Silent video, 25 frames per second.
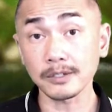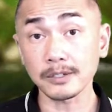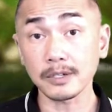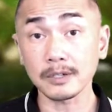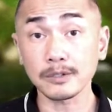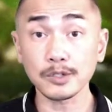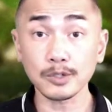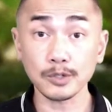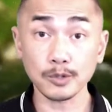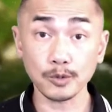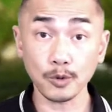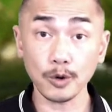
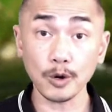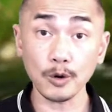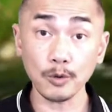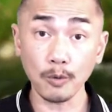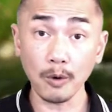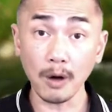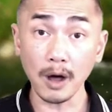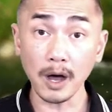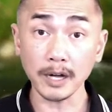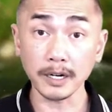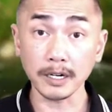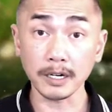store
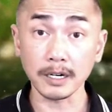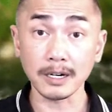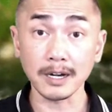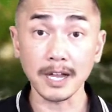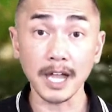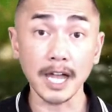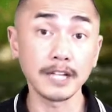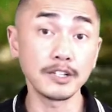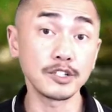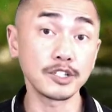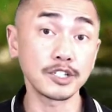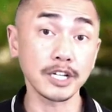water
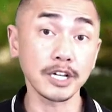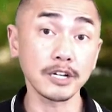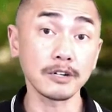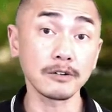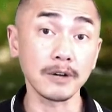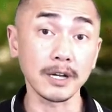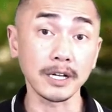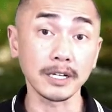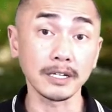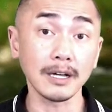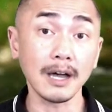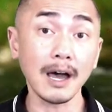and
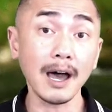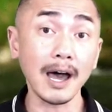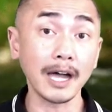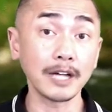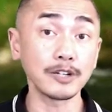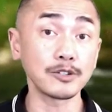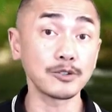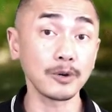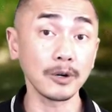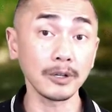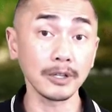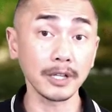generate
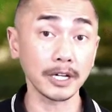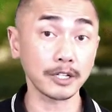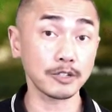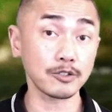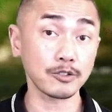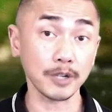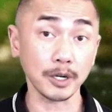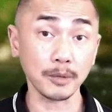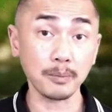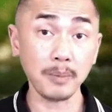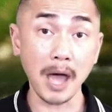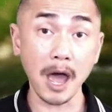
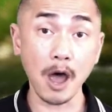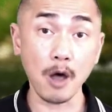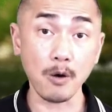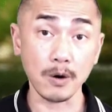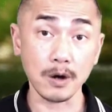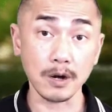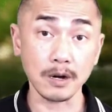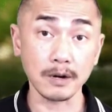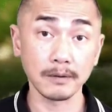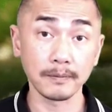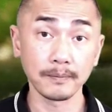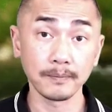hydroelectric power.
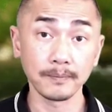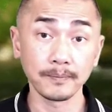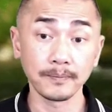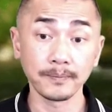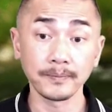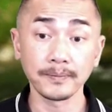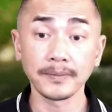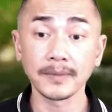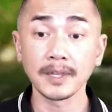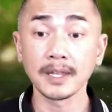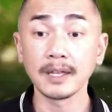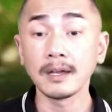
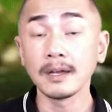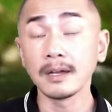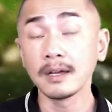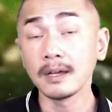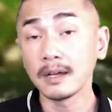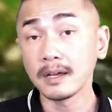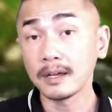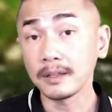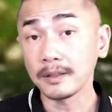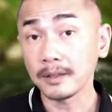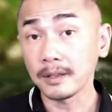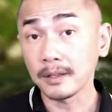
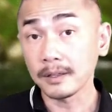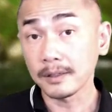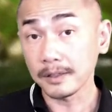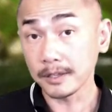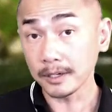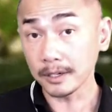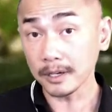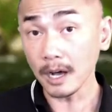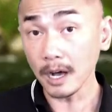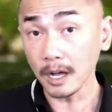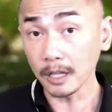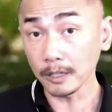The
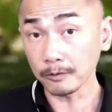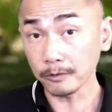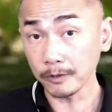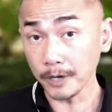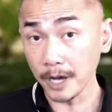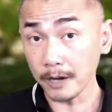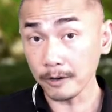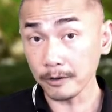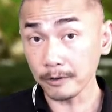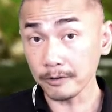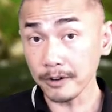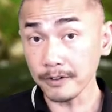
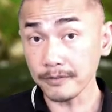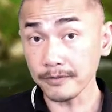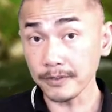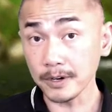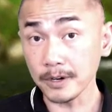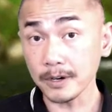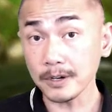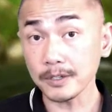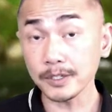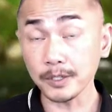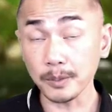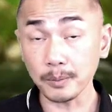Colorado River
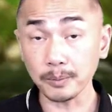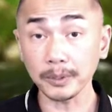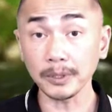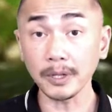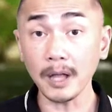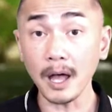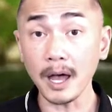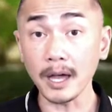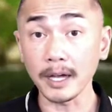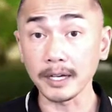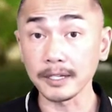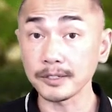
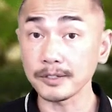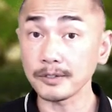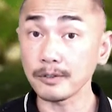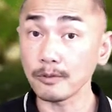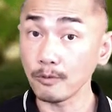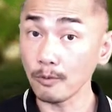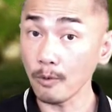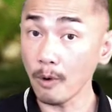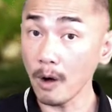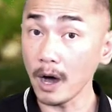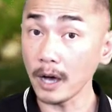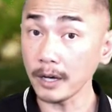supplies
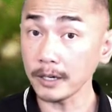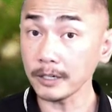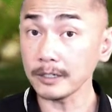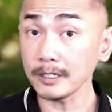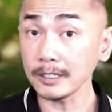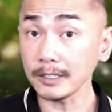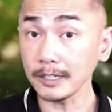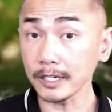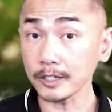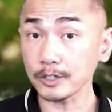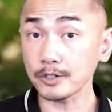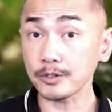water and
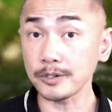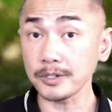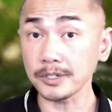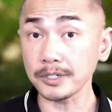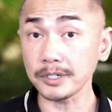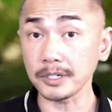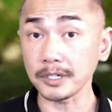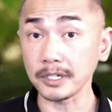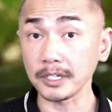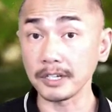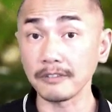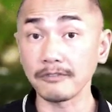
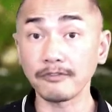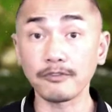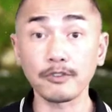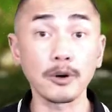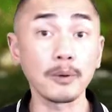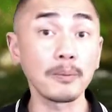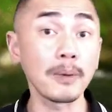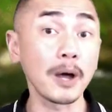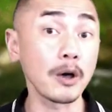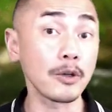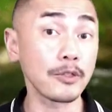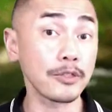electricity for
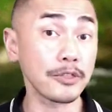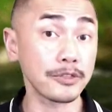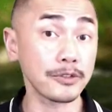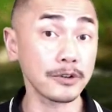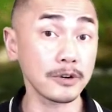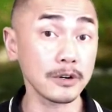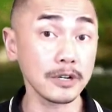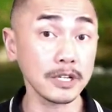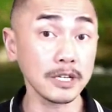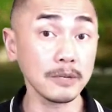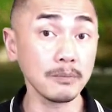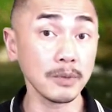about
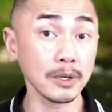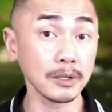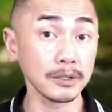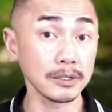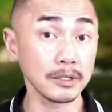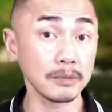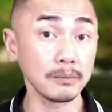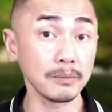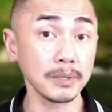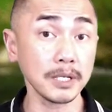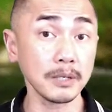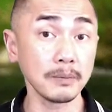30
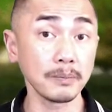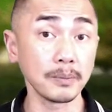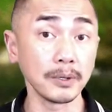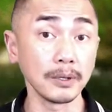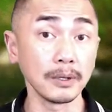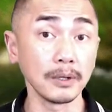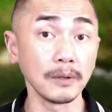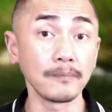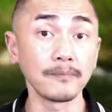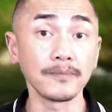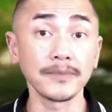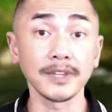million
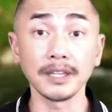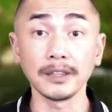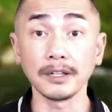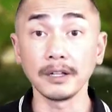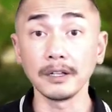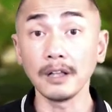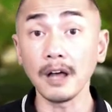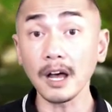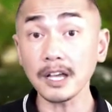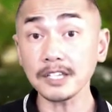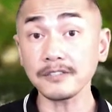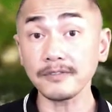people in the
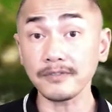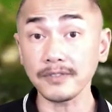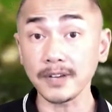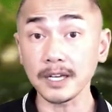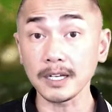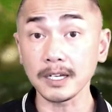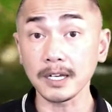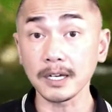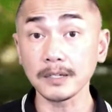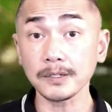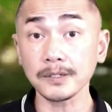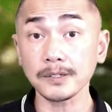Las
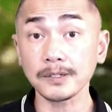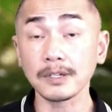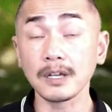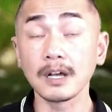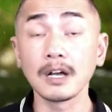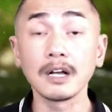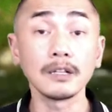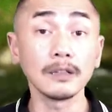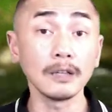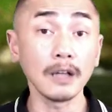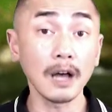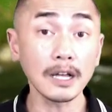Vegas,
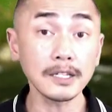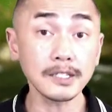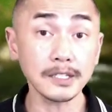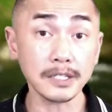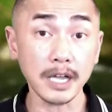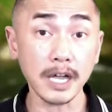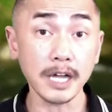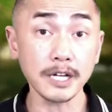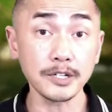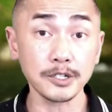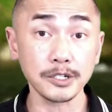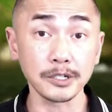Los
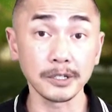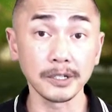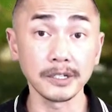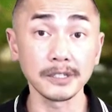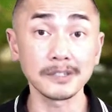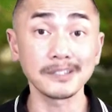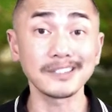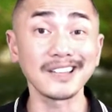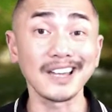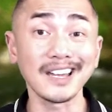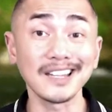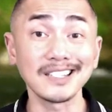
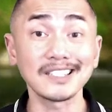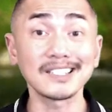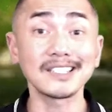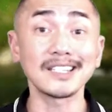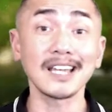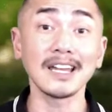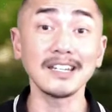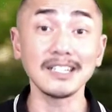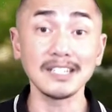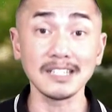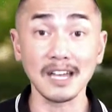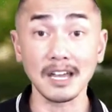Angeles, and
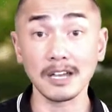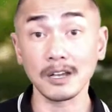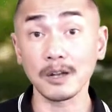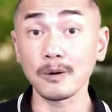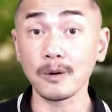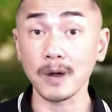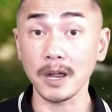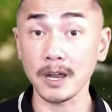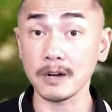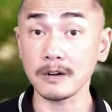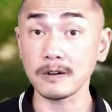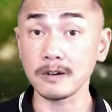San Diego
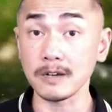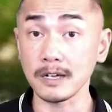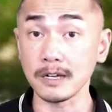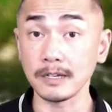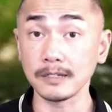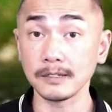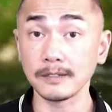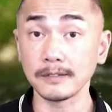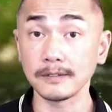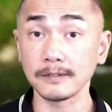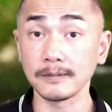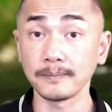
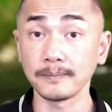areas.